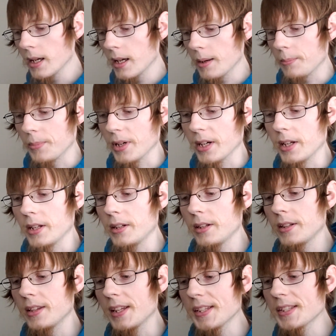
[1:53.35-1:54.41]
But
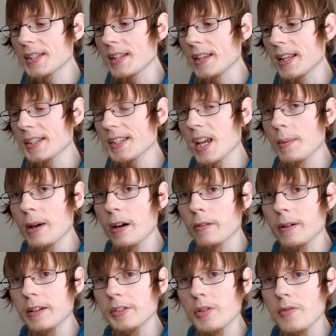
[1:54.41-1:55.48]
this came out
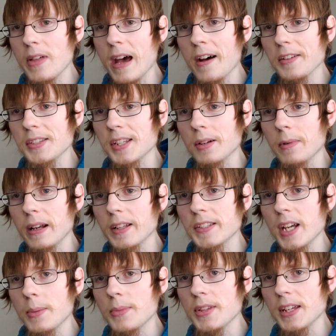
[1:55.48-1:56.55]
around 2000, around the
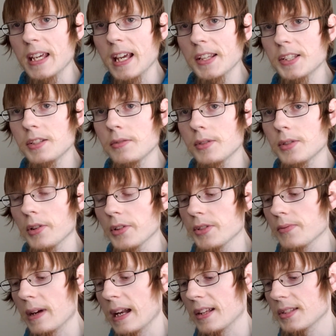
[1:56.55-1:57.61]
time that the kids to adults
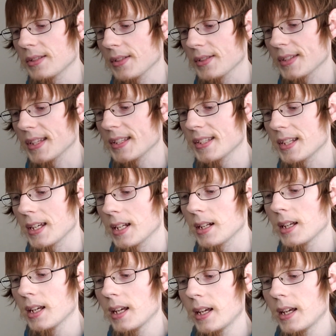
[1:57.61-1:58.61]
rating still existed.